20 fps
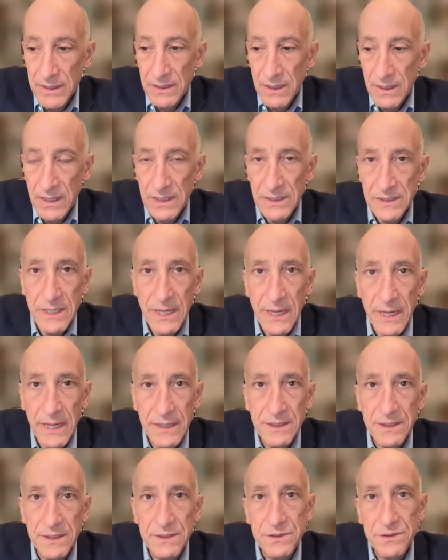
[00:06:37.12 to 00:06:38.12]

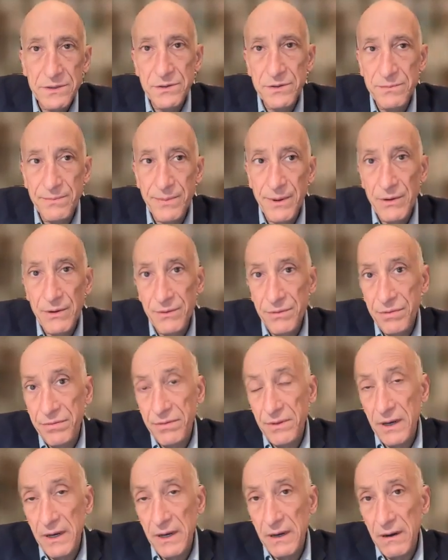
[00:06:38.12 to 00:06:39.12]
intended to both
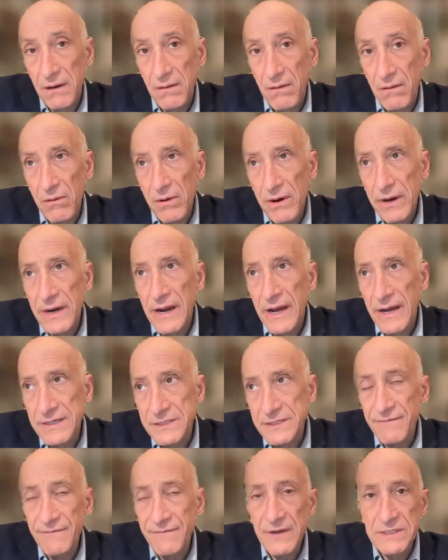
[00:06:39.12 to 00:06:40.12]
organize
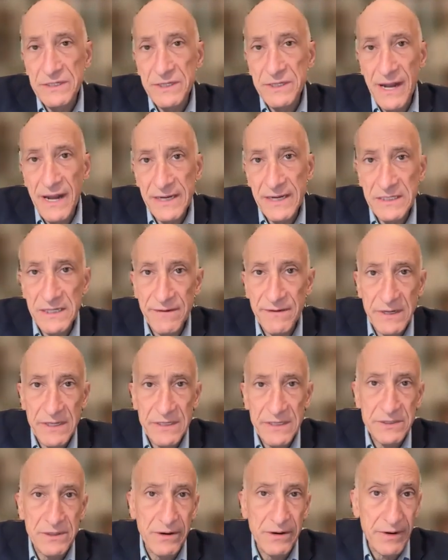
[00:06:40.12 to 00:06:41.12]
events and activities
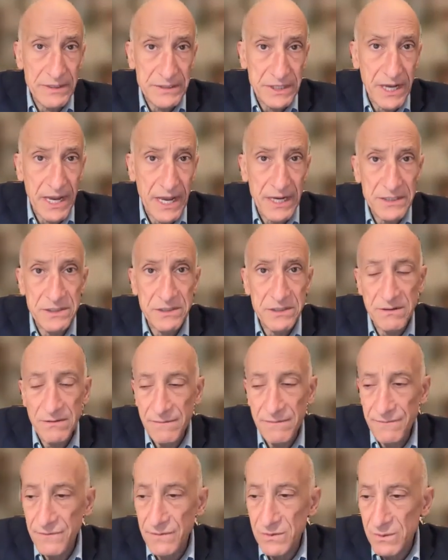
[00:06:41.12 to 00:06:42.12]
that are educational
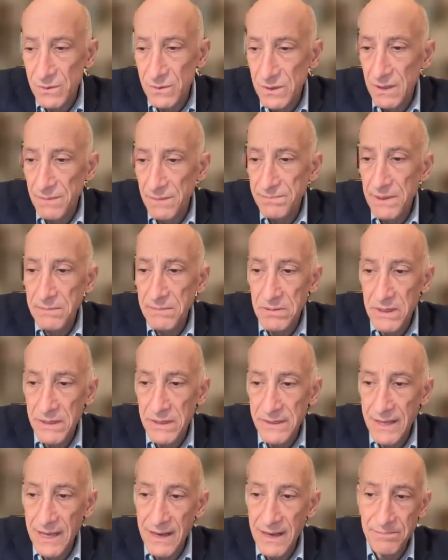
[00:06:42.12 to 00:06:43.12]
for people on
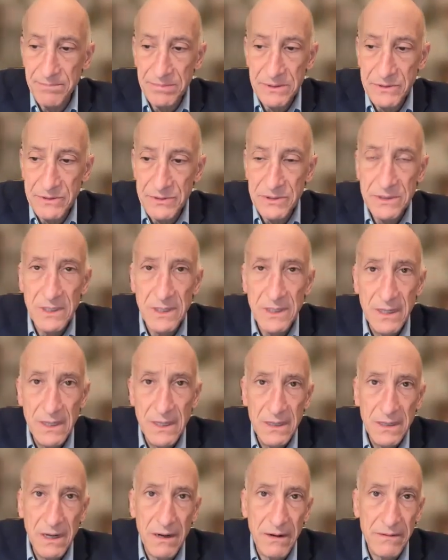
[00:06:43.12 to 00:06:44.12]
campus,
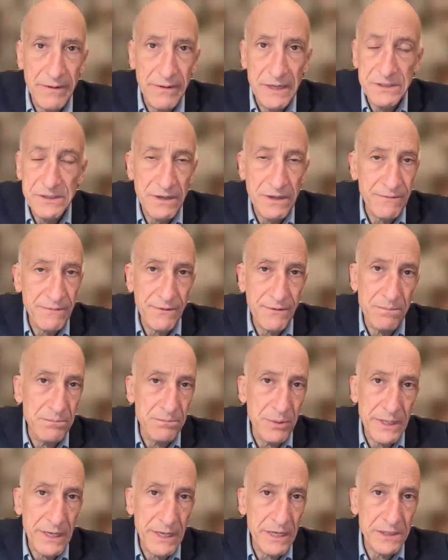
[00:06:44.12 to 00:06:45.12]
ranging from
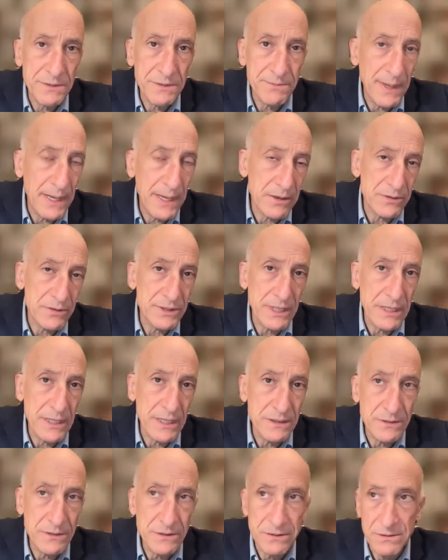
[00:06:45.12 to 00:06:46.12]
bringing speakers
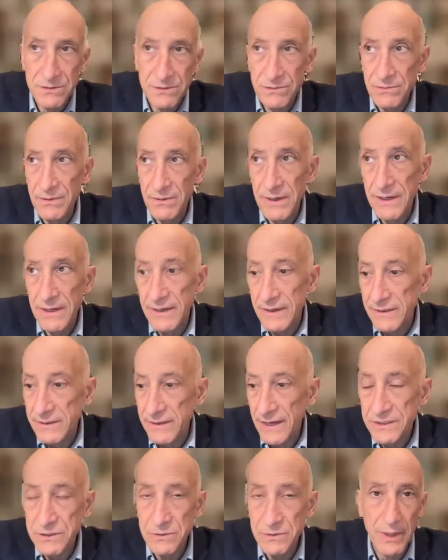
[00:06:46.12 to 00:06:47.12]
in to
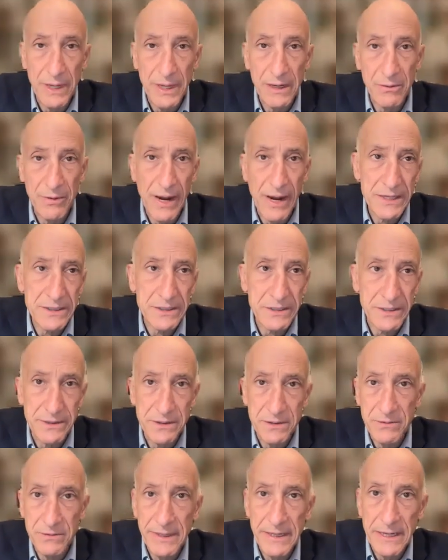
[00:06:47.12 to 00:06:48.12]
next week we're actually
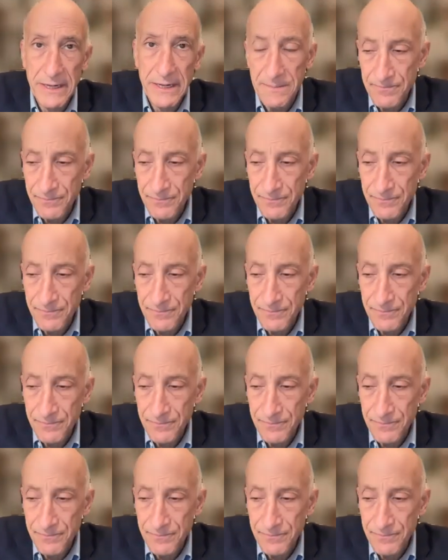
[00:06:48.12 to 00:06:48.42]
doing a